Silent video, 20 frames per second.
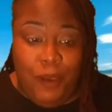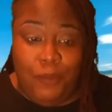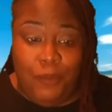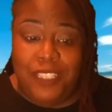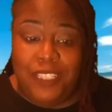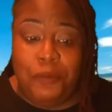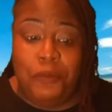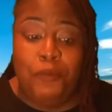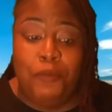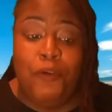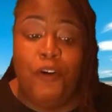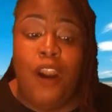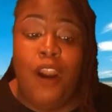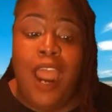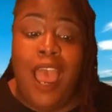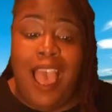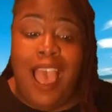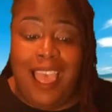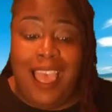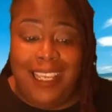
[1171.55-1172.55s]
I was
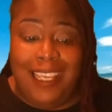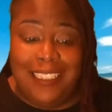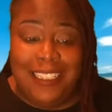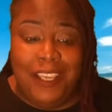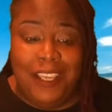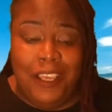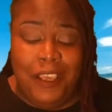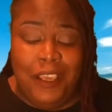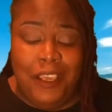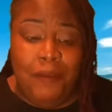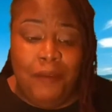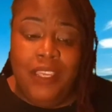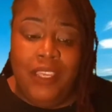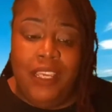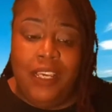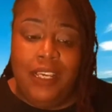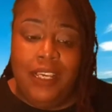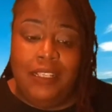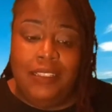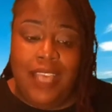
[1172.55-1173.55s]
surprised
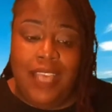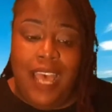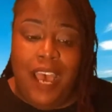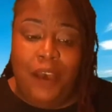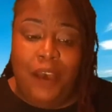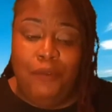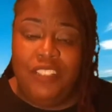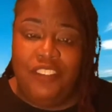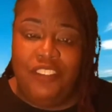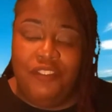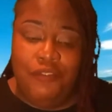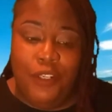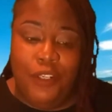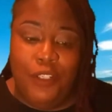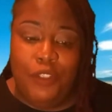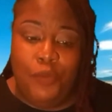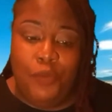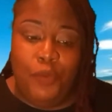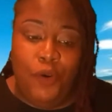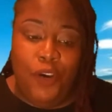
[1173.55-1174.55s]
because I was a
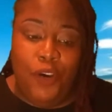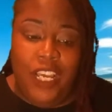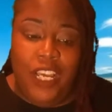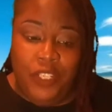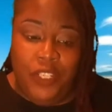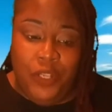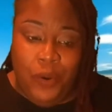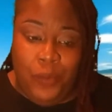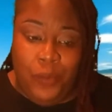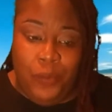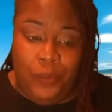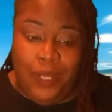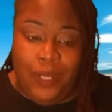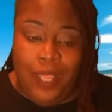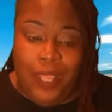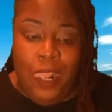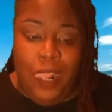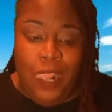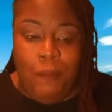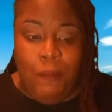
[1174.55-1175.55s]
virtual unknown,
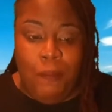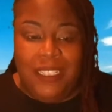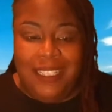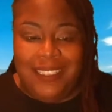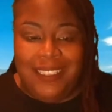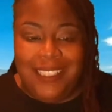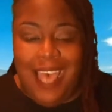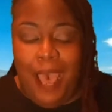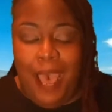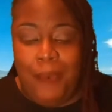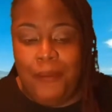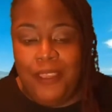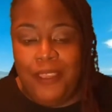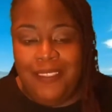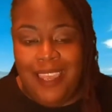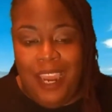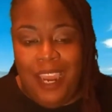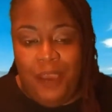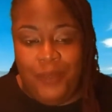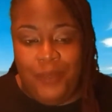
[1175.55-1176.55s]
but the
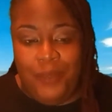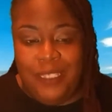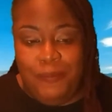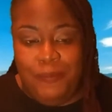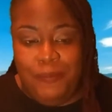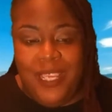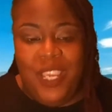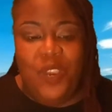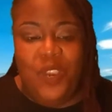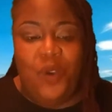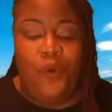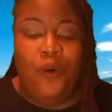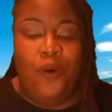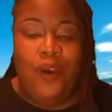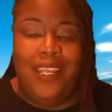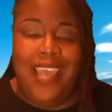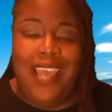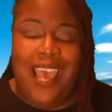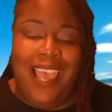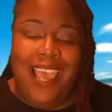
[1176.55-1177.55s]
topic that I was speaking
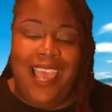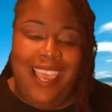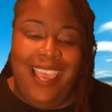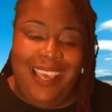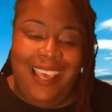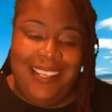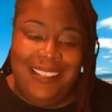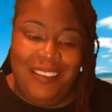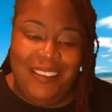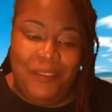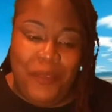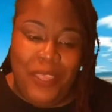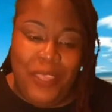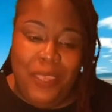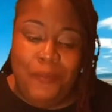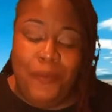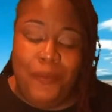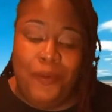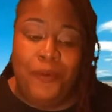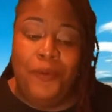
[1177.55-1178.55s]
on, I had
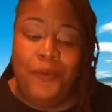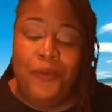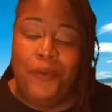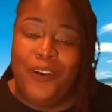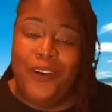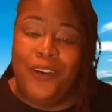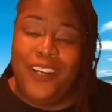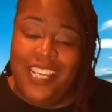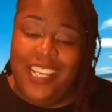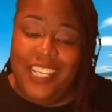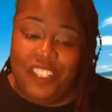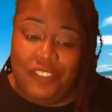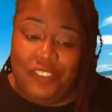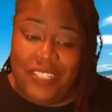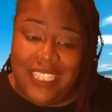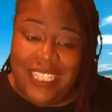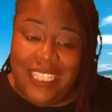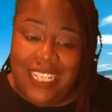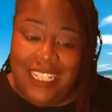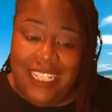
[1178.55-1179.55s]
people who were
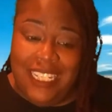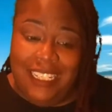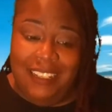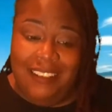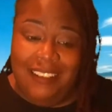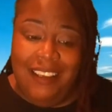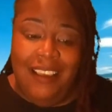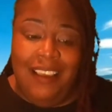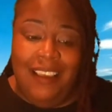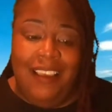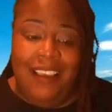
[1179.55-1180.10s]
interested in it.